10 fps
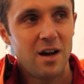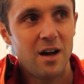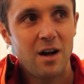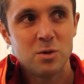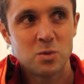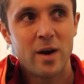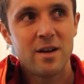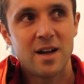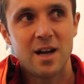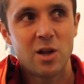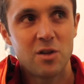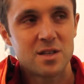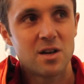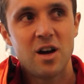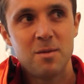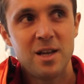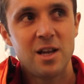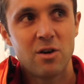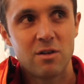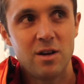I was wearing that a lot of the time,
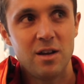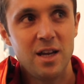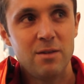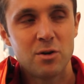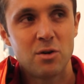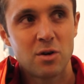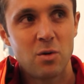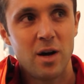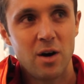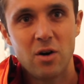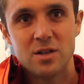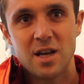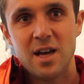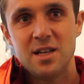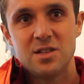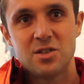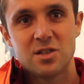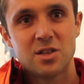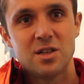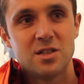even on quite hot days,
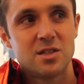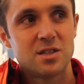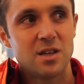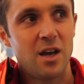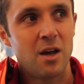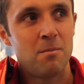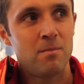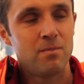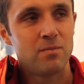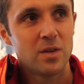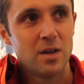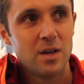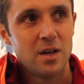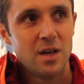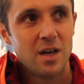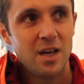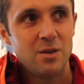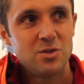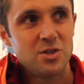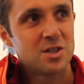just because it
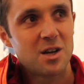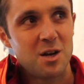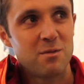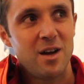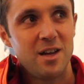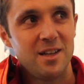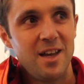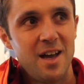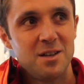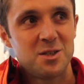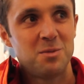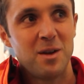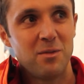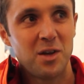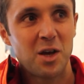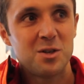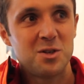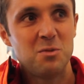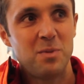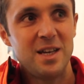was just kind of like, yeah, just a bit of a
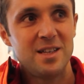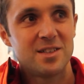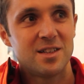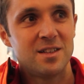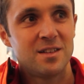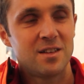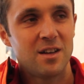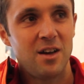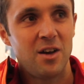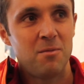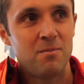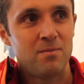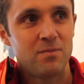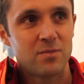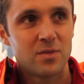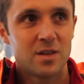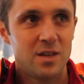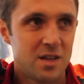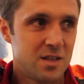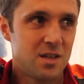go-to piece, and
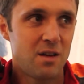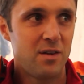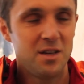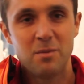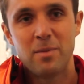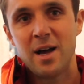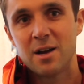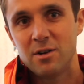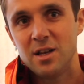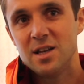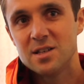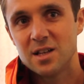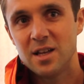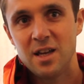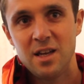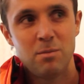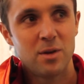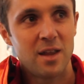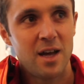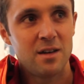you could stuff it in your bag really easily,
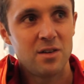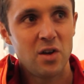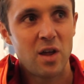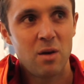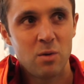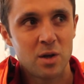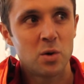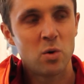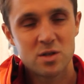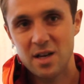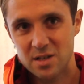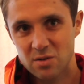but then, you know, with the Gore-Tex